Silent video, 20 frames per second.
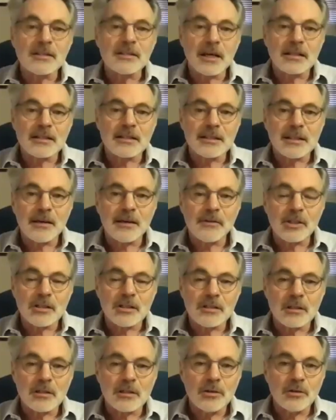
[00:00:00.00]
discovered
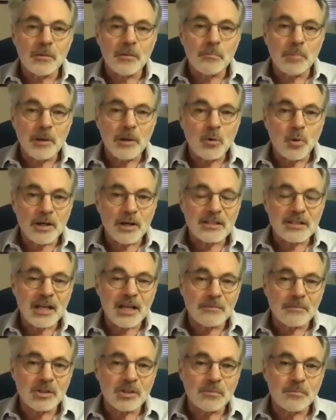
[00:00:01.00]
is that you're a big West
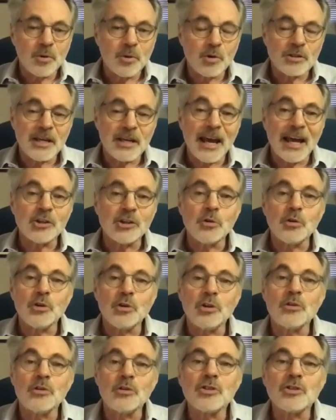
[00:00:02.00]
Ham supporter, and you
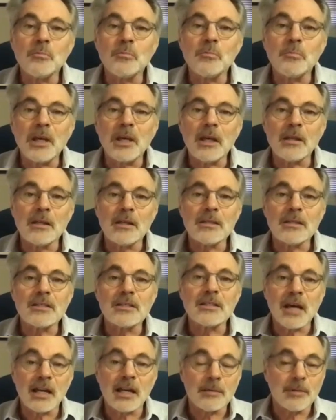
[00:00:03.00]
used to be the
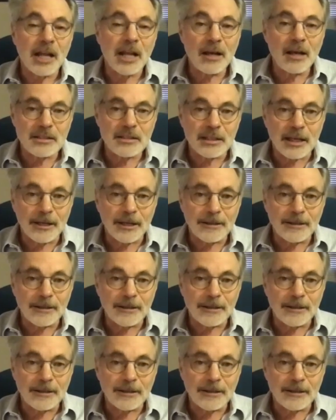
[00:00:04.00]
stadium announcer.